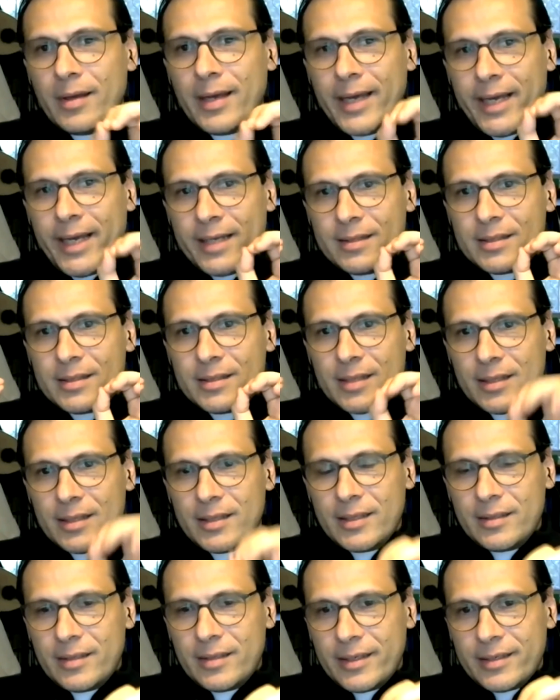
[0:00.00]
and
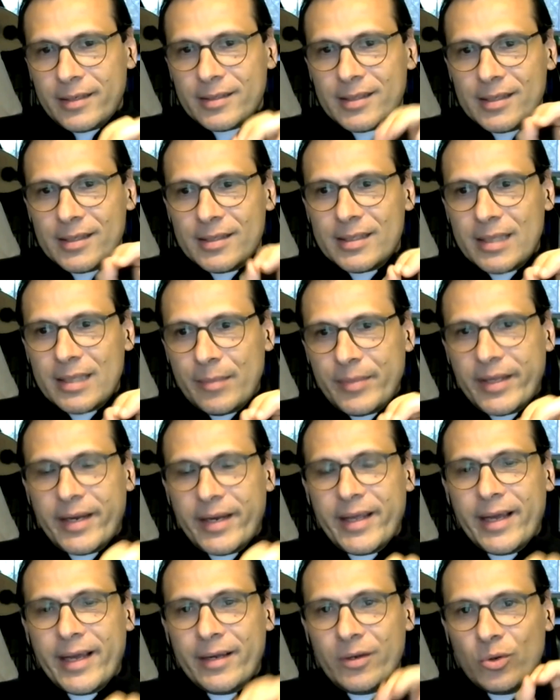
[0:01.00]
studied in
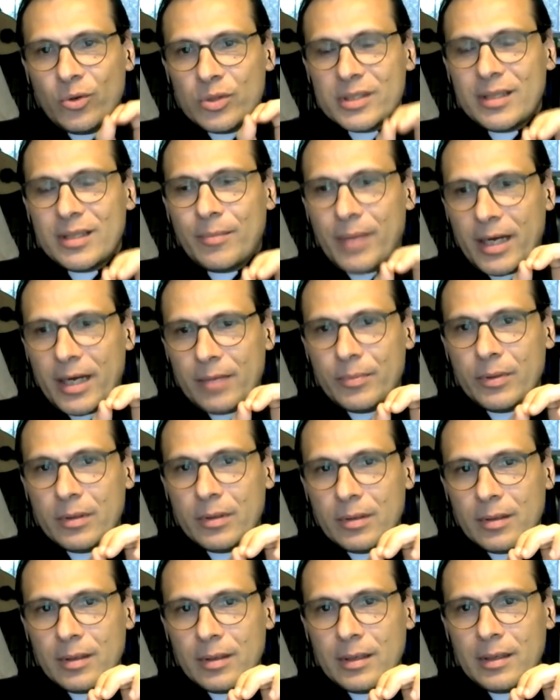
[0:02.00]
seminary and knows the Bible,